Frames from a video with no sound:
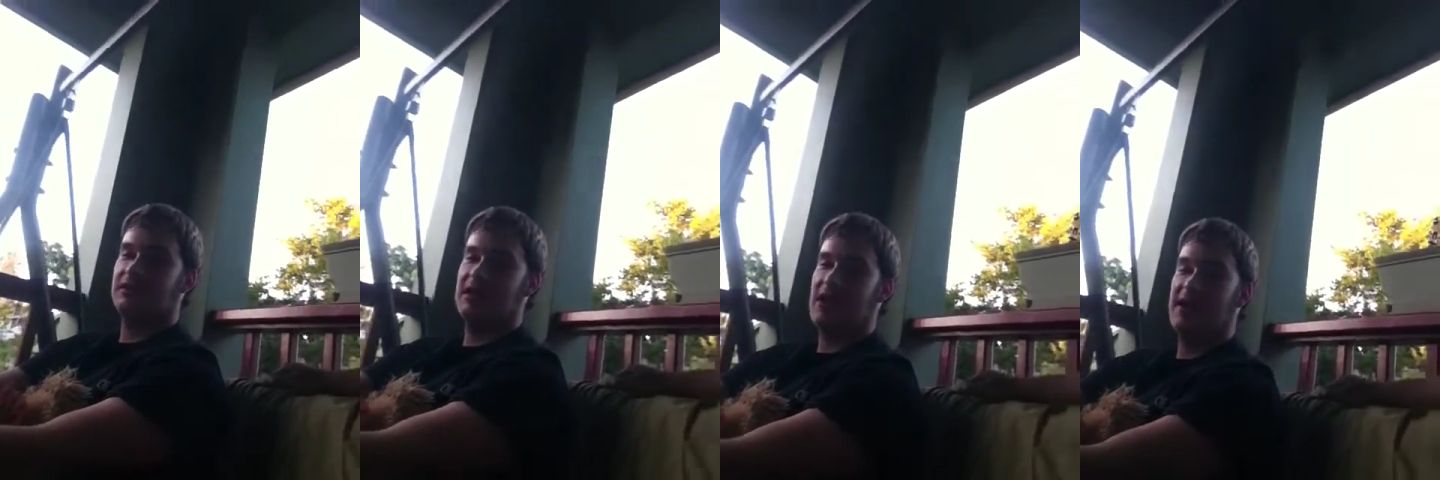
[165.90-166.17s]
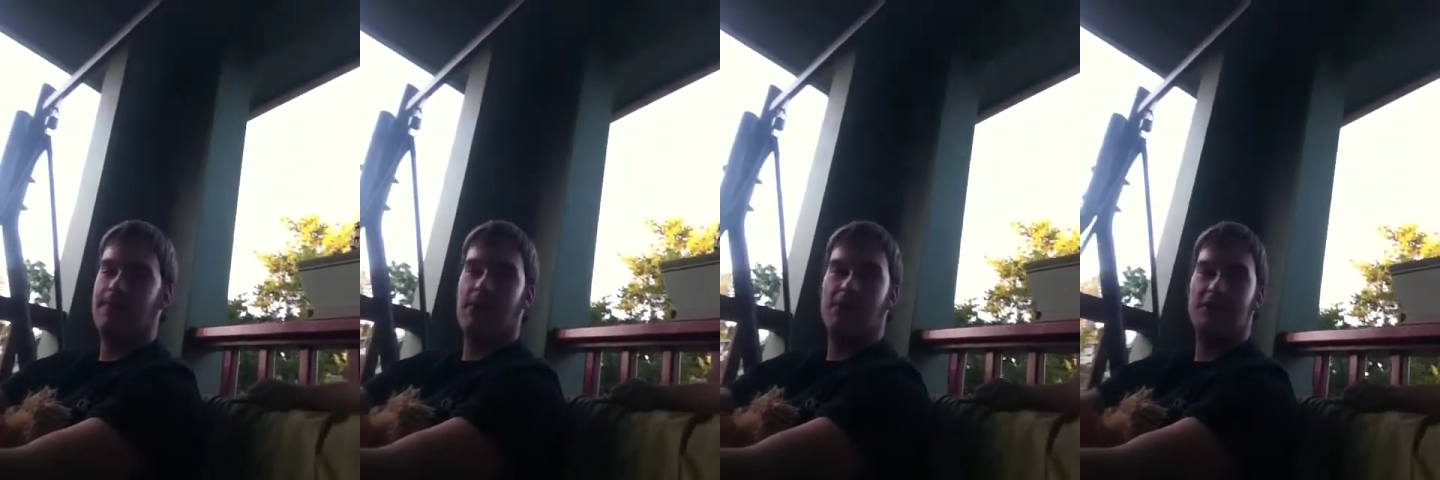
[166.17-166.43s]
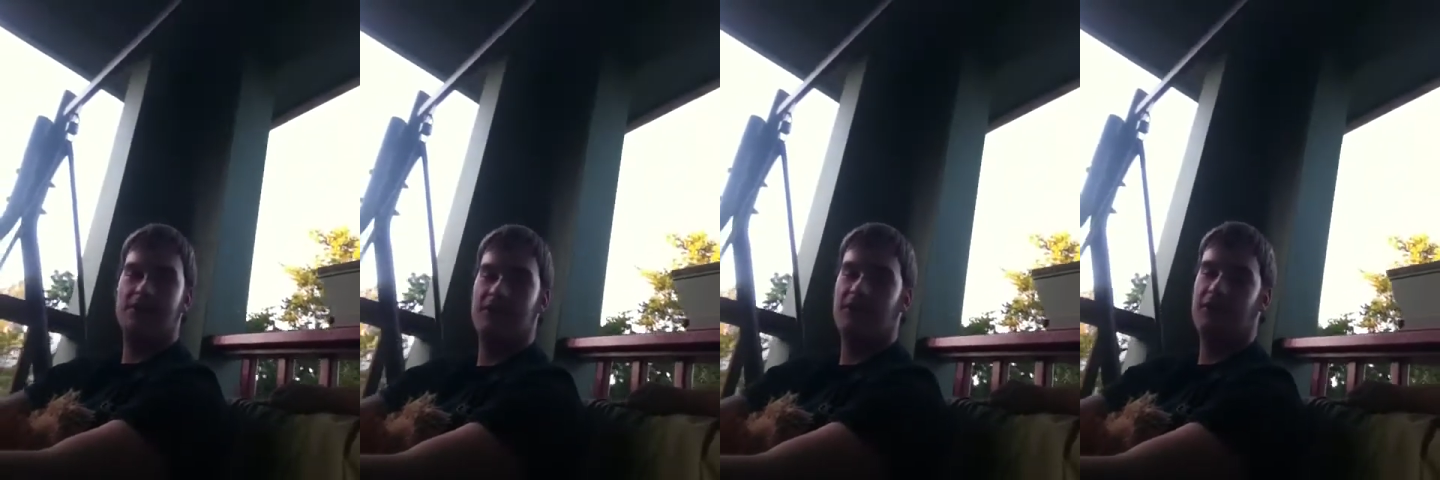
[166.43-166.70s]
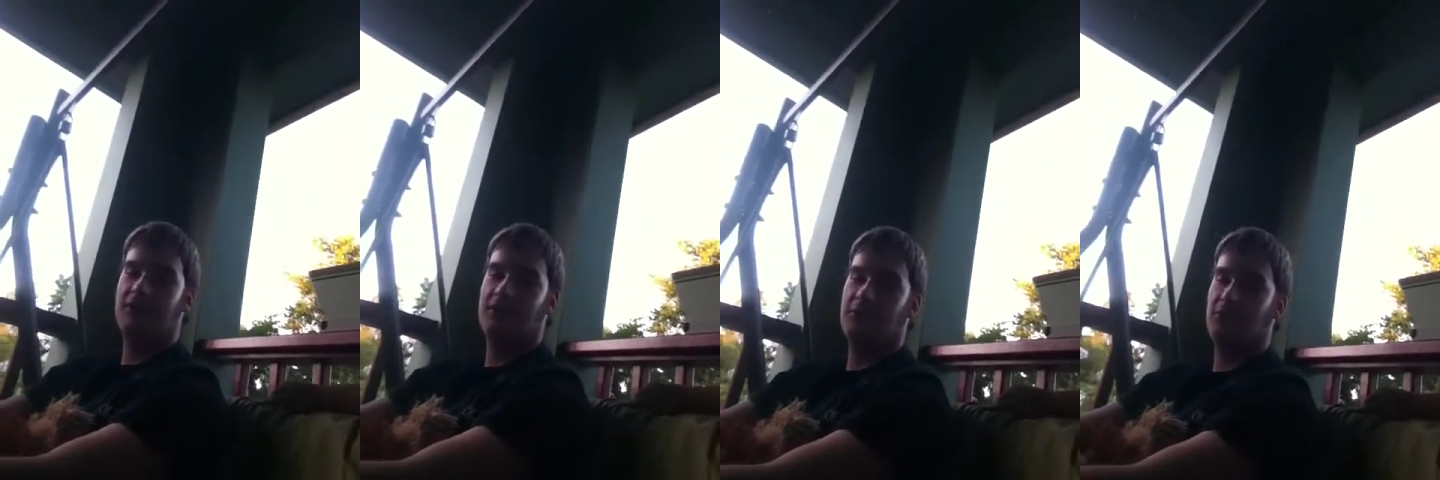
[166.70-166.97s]
attack
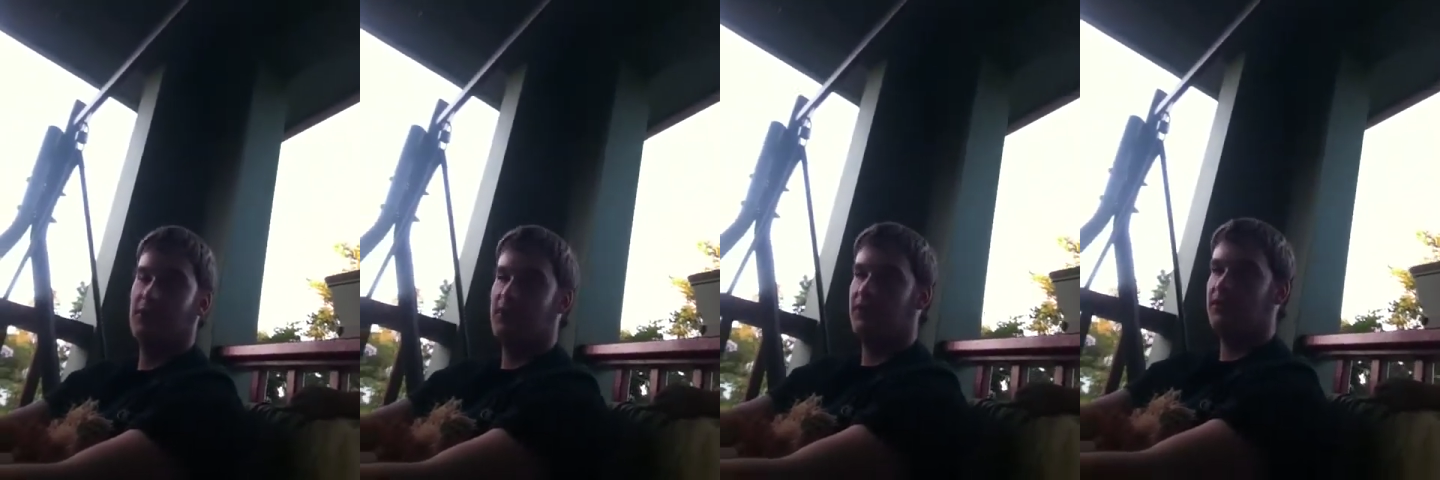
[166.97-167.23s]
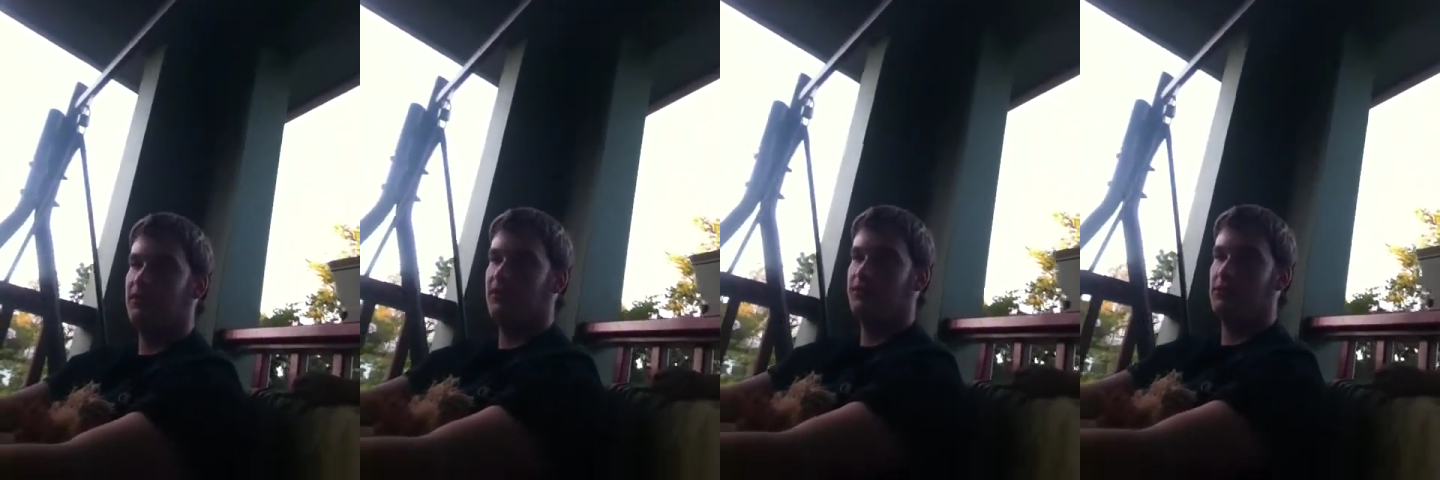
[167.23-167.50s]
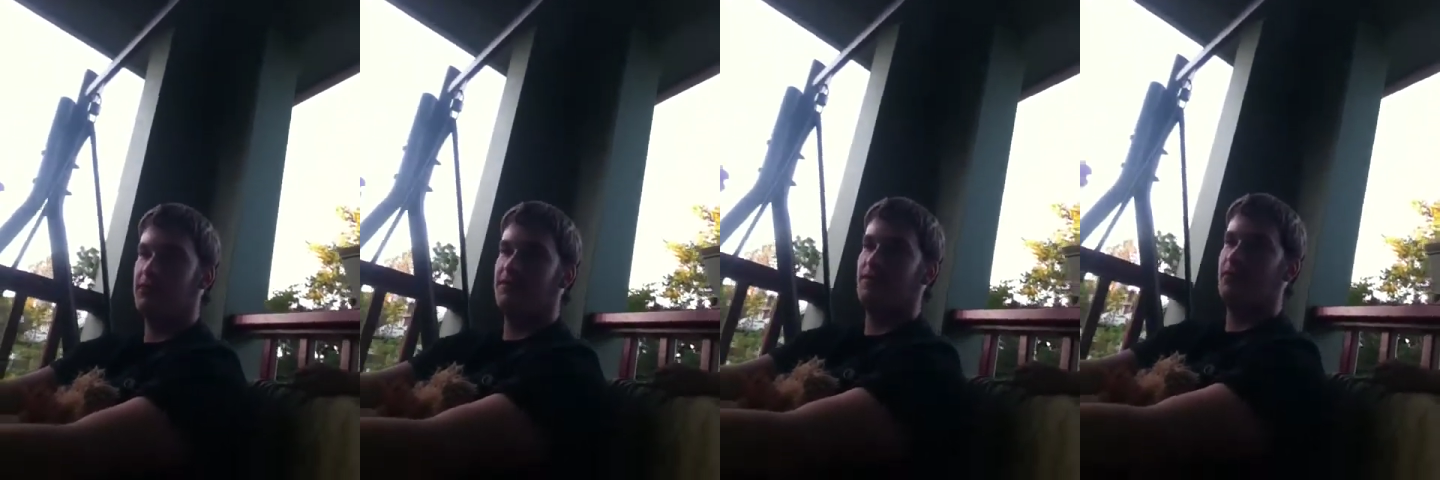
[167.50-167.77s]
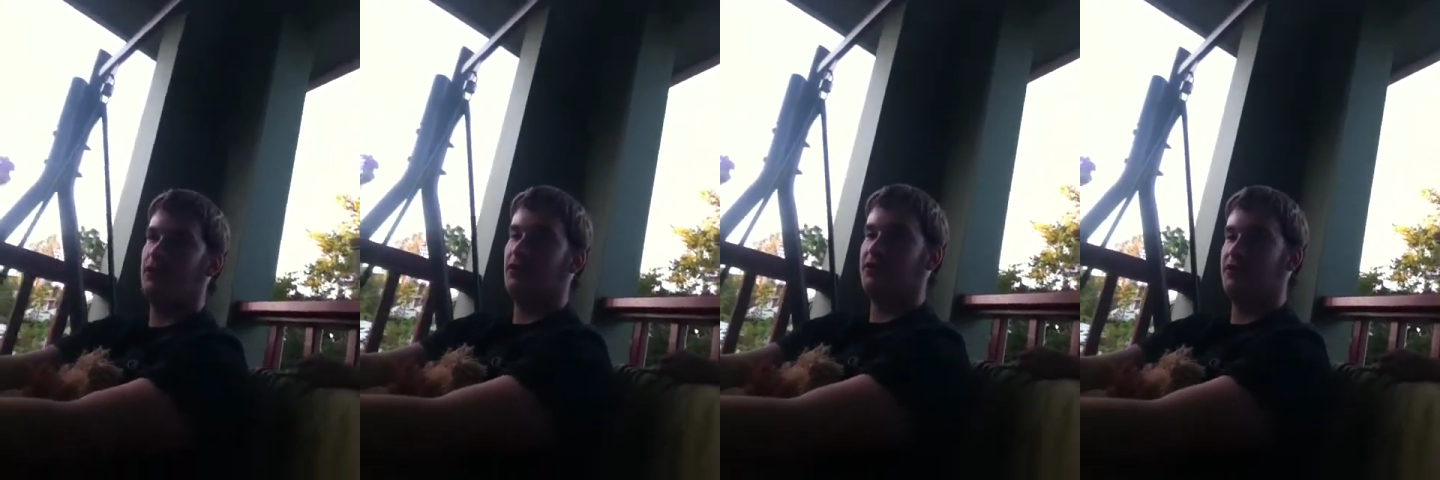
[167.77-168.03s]
monster with a
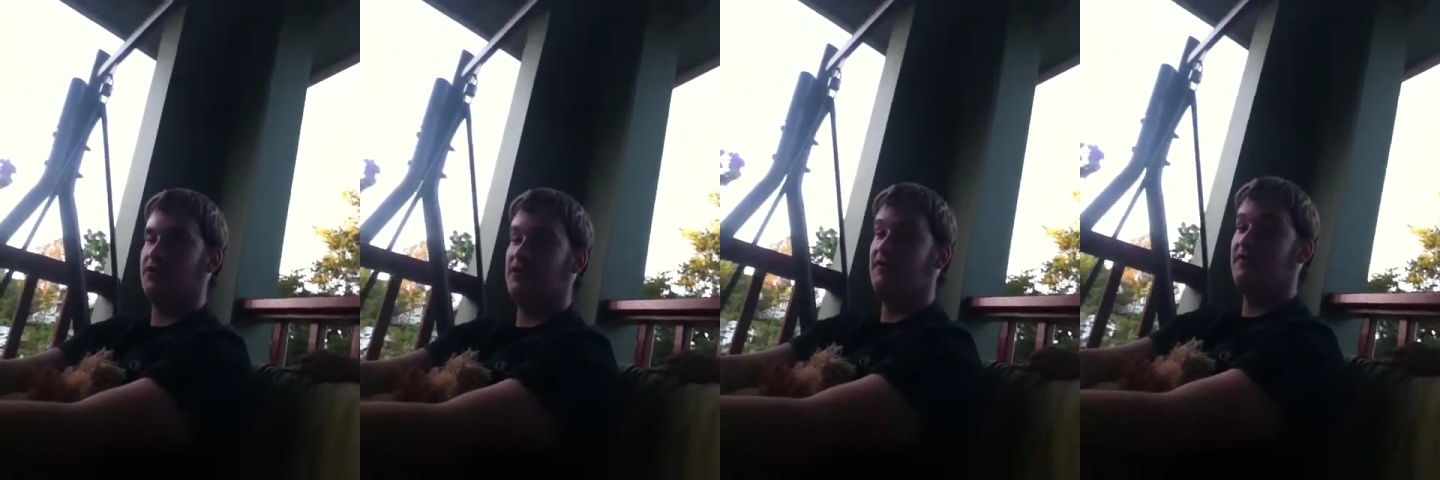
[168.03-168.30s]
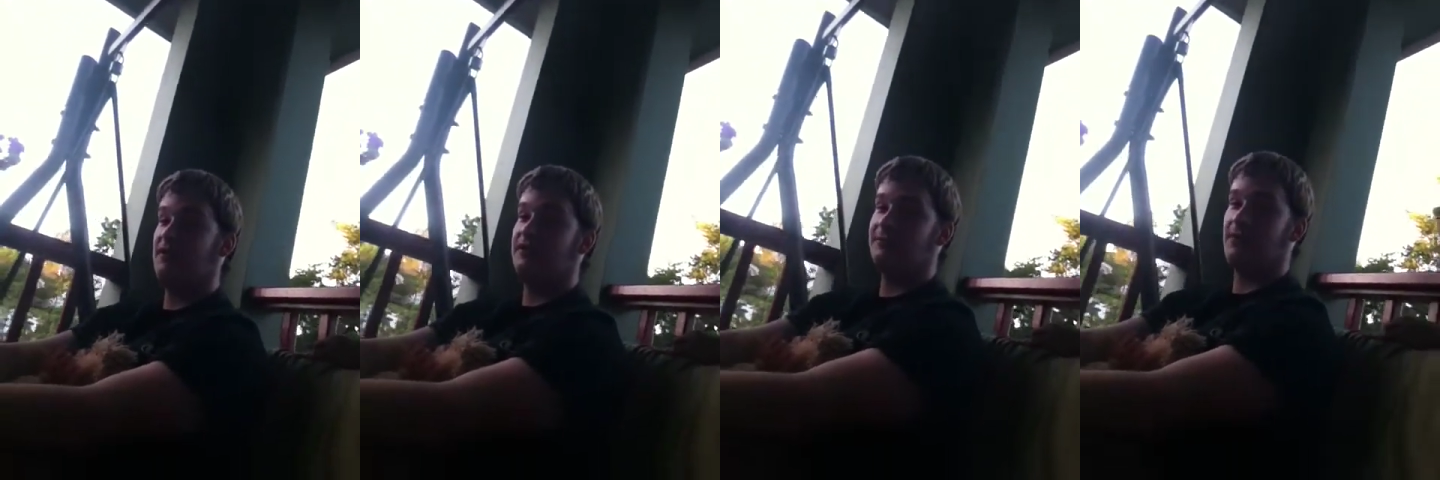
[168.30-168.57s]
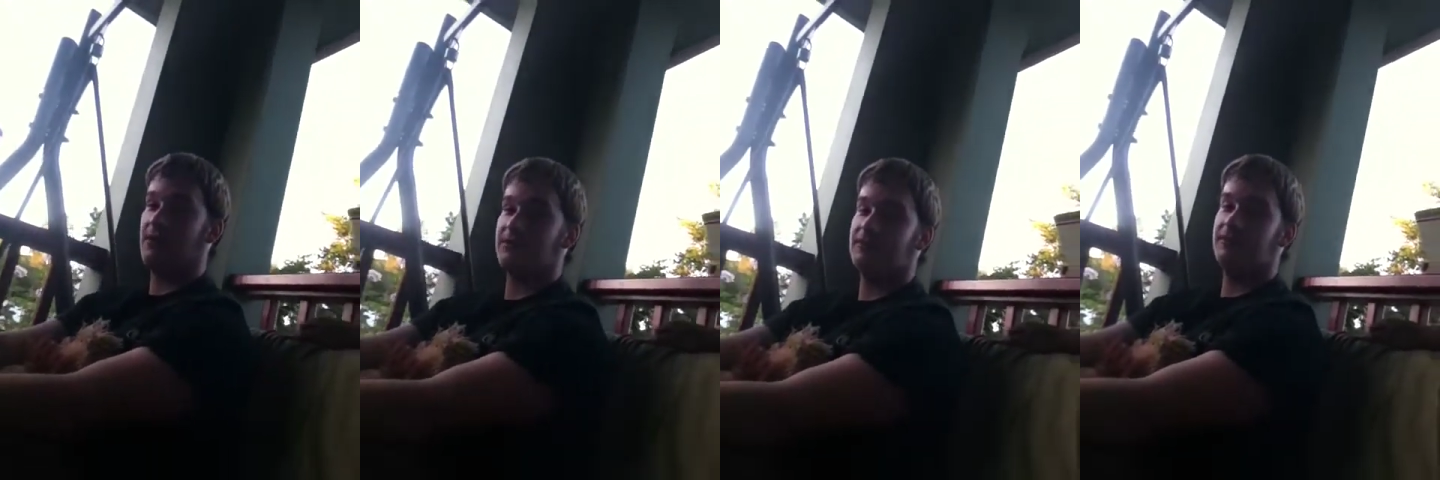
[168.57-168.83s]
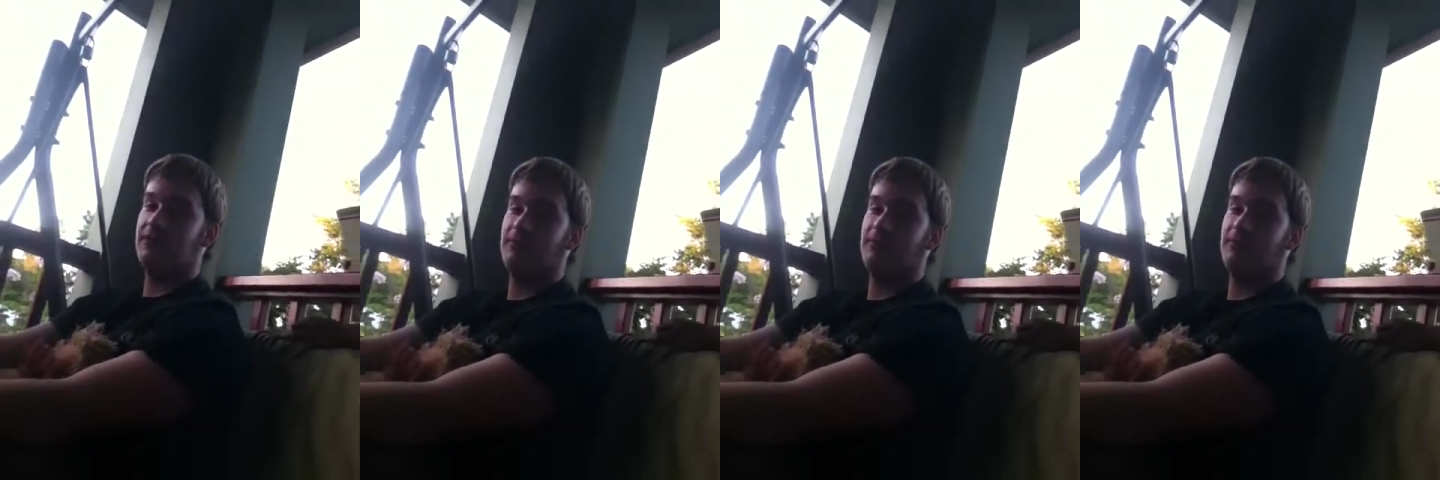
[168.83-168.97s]
2,400 defense monster,